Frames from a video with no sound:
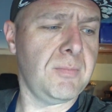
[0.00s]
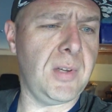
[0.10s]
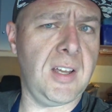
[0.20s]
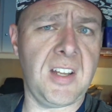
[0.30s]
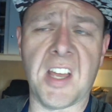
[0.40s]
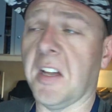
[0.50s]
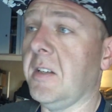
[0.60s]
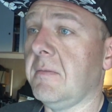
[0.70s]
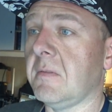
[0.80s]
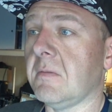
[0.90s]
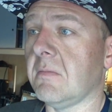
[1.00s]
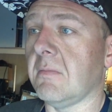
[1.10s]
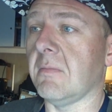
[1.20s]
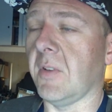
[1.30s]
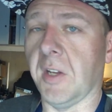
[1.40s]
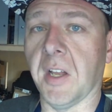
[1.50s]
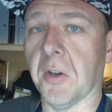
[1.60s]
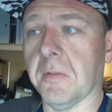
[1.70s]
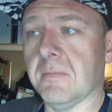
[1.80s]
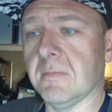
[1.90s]
But yeah, there you
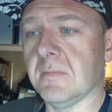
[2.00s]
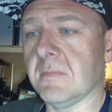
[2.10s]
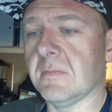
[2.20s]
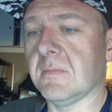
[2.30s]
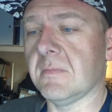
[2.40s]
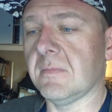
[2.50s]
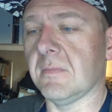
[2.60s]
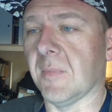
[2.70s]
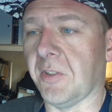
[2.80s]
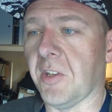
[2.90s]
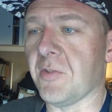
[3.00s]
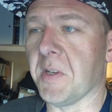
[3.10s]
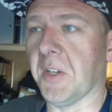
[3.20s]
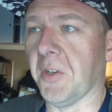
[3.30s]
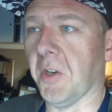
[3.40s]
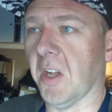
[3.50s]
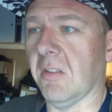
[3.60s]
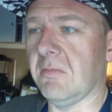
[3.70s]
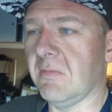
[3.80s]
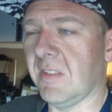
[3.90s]
go. I changed my own oil.